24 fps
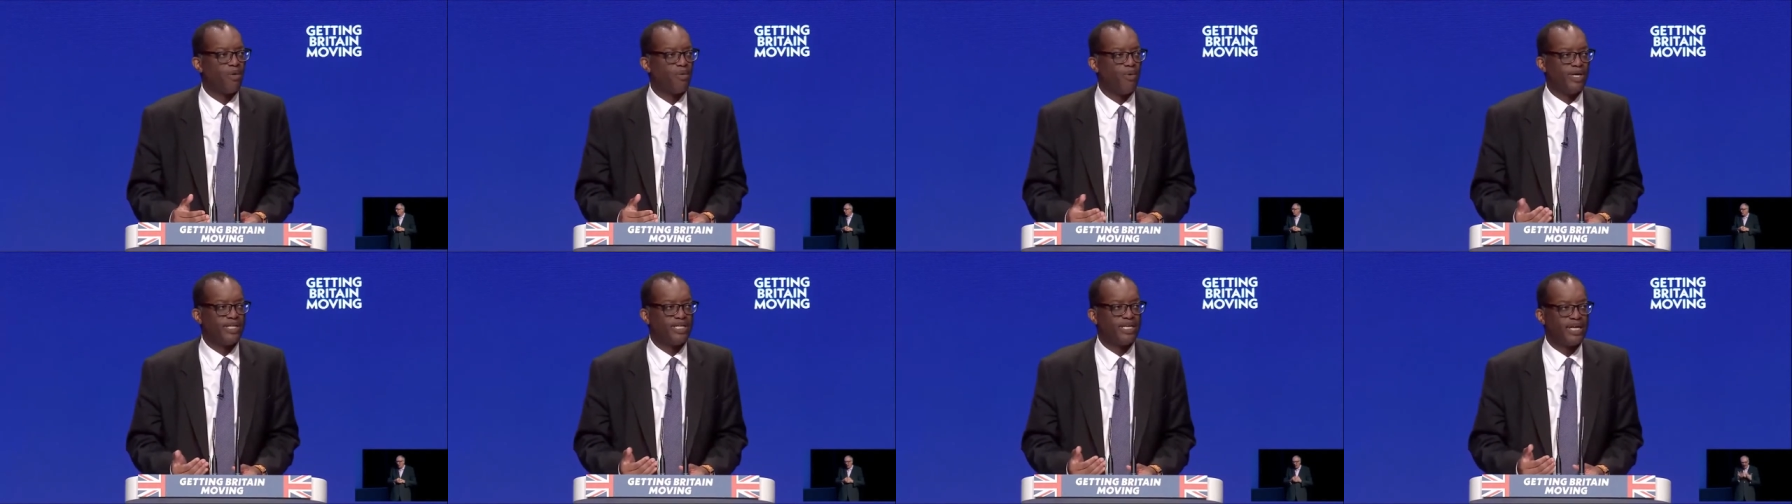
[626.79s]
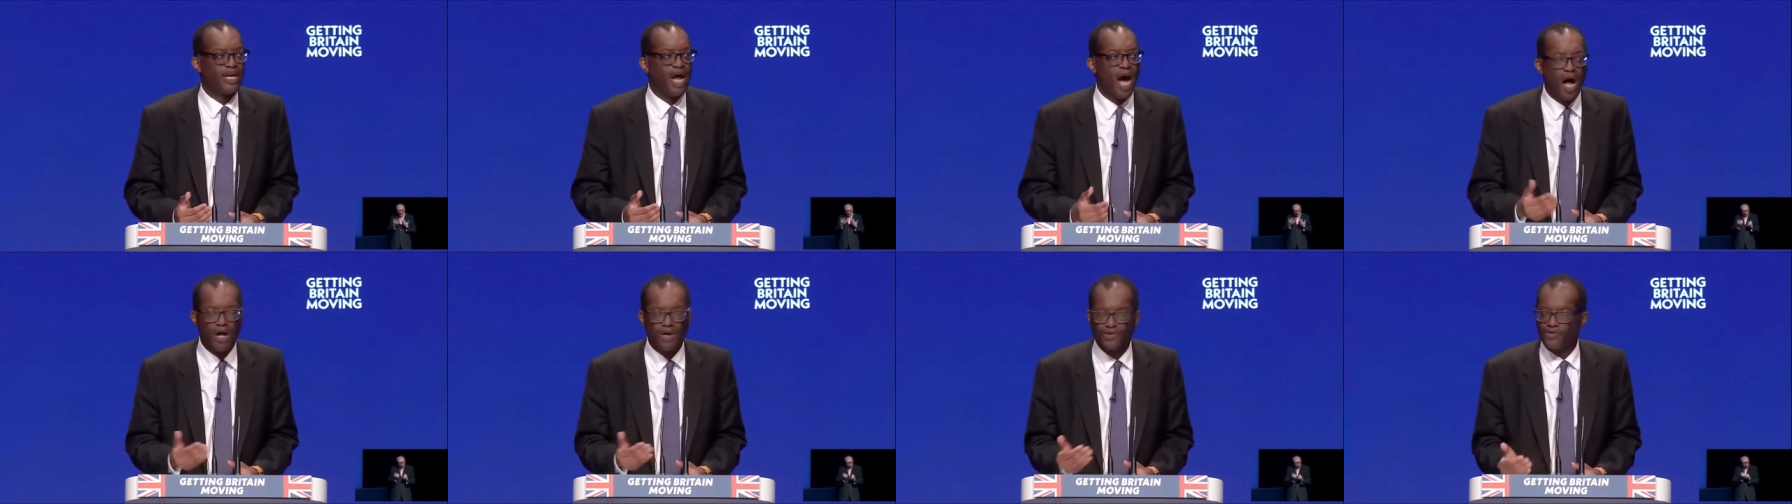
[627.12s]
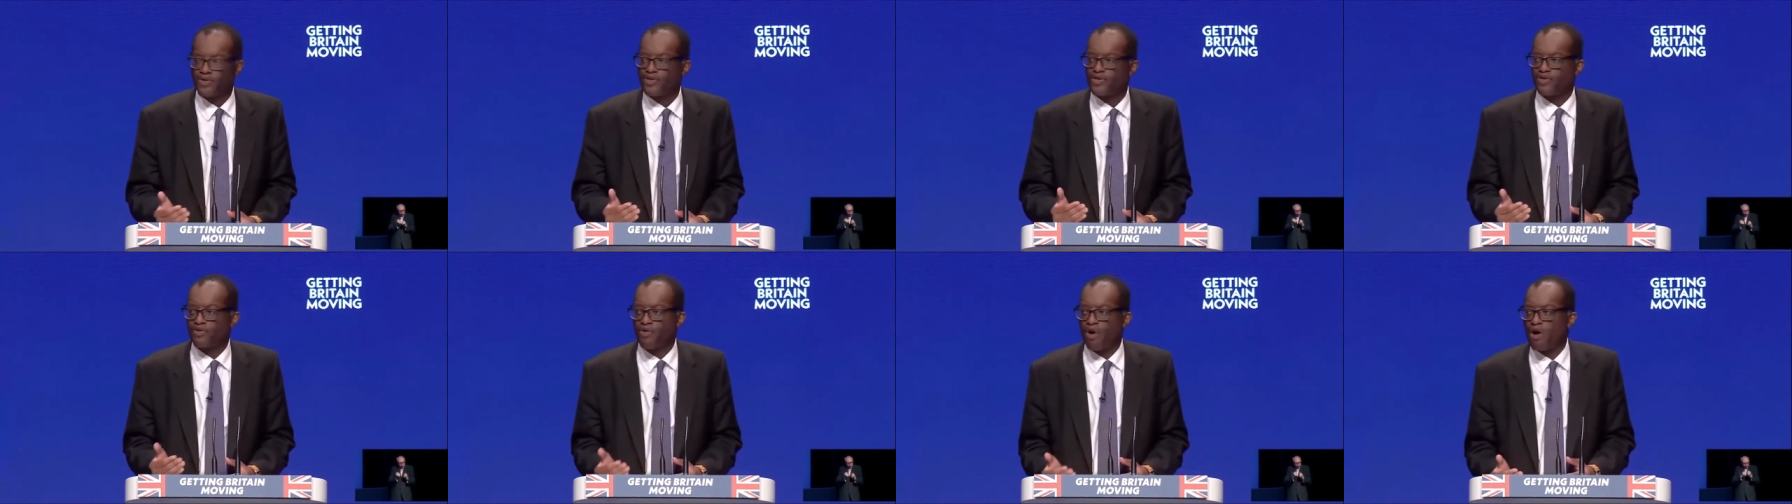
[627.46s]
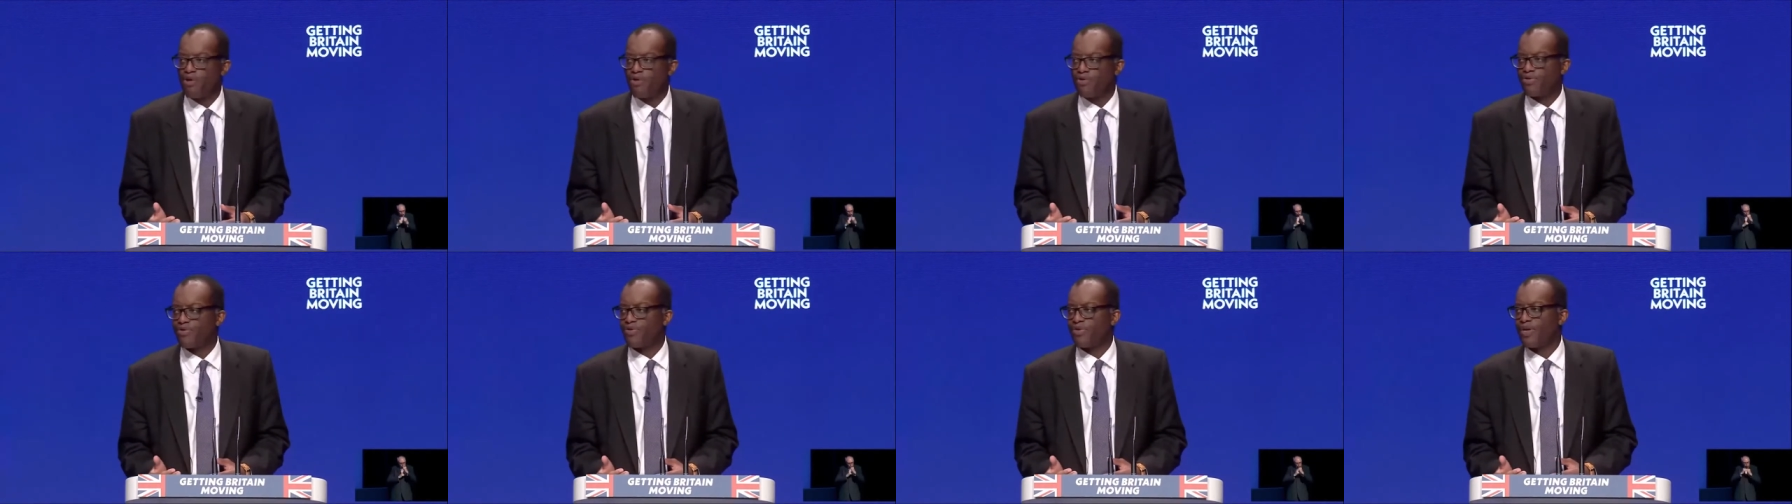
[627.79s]
which enhances
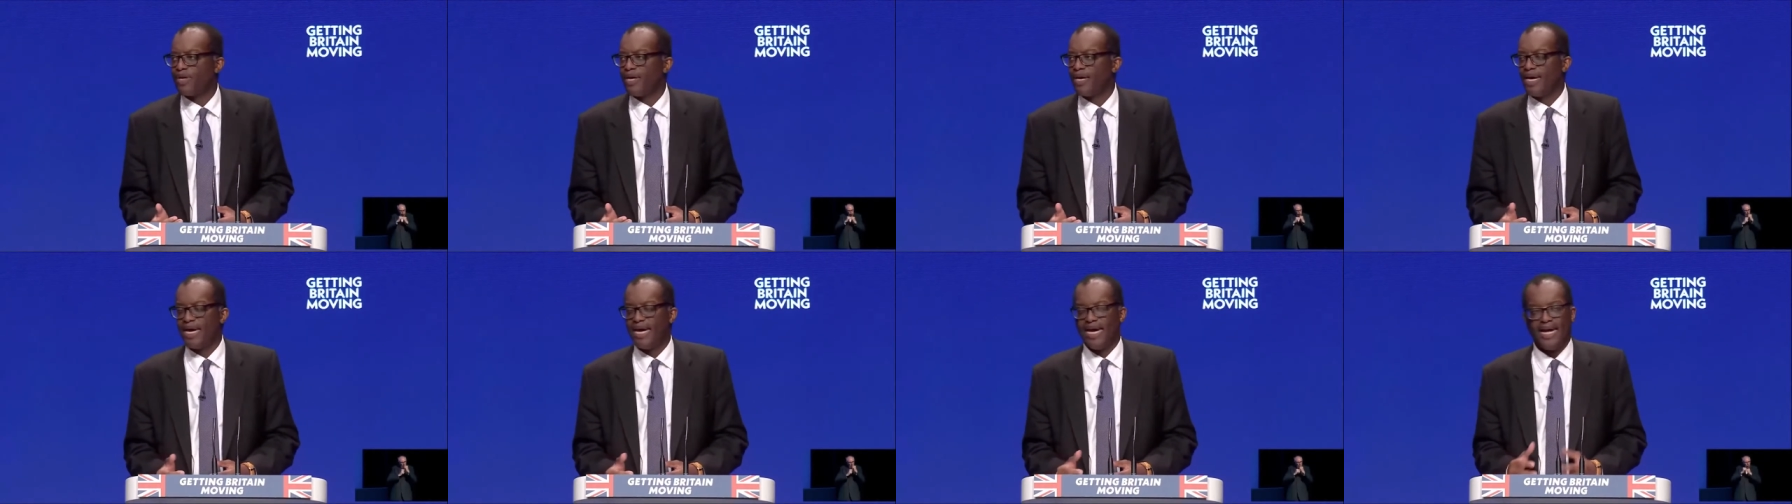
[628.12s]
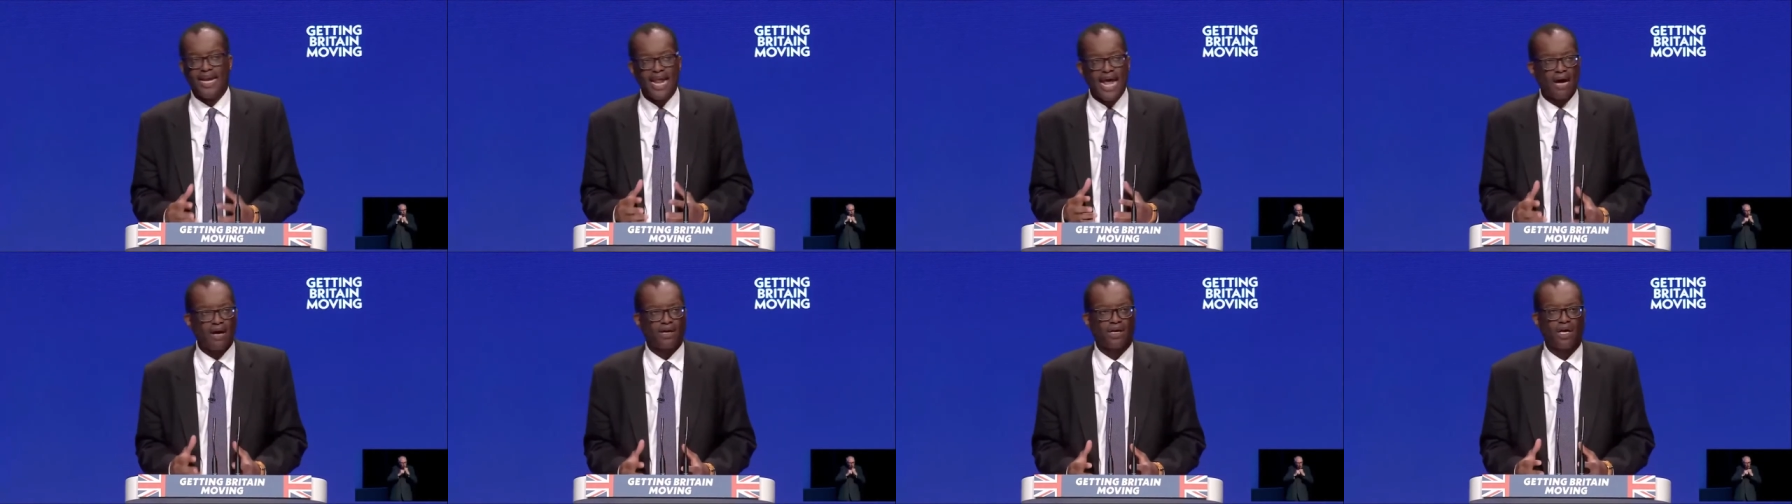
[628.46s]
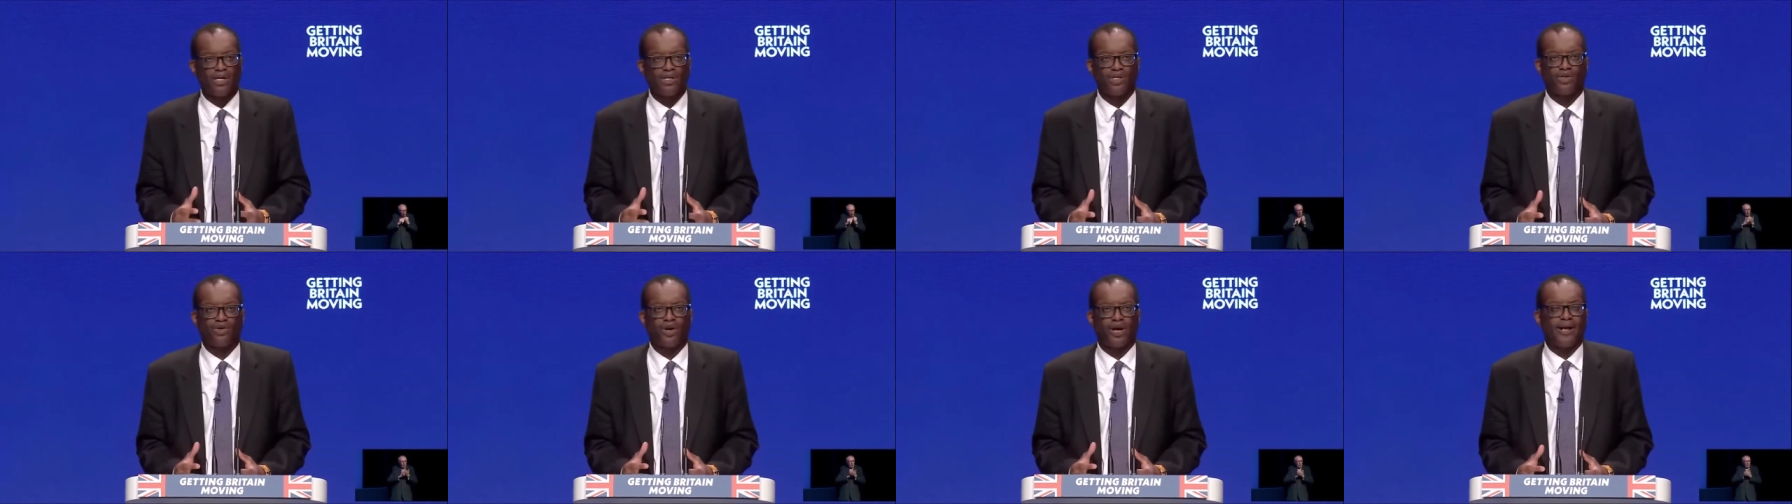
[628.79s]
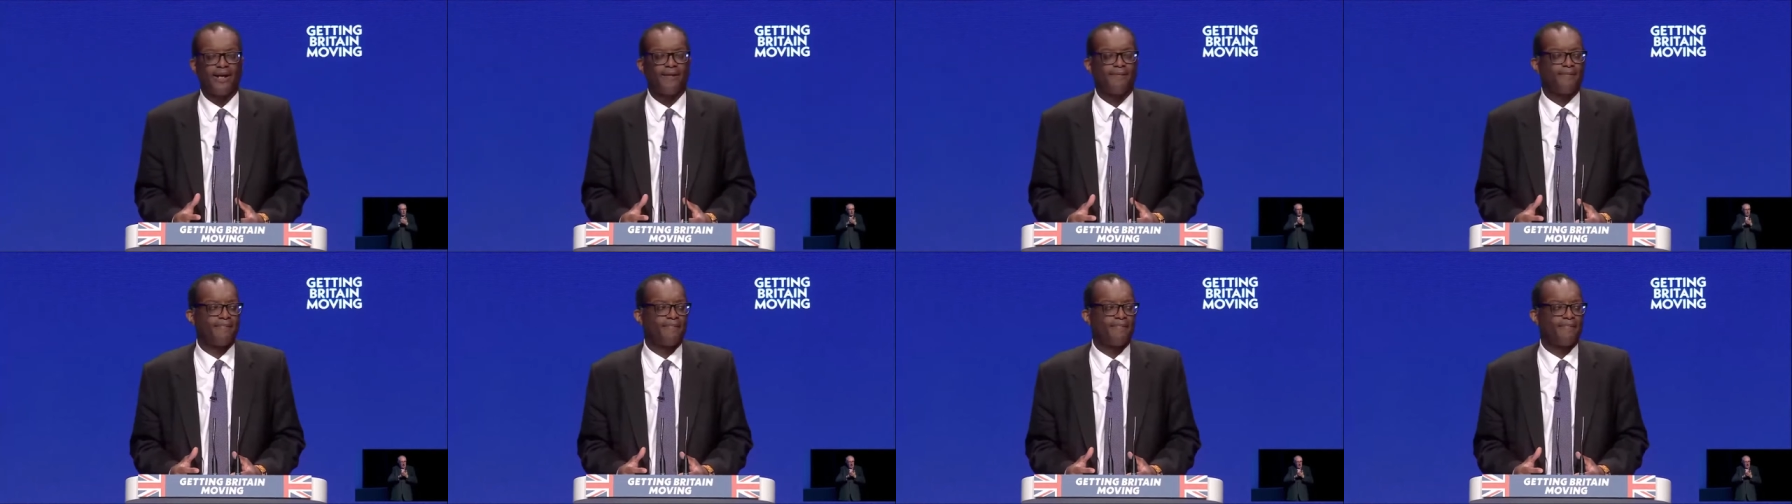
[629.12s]
growth in our country,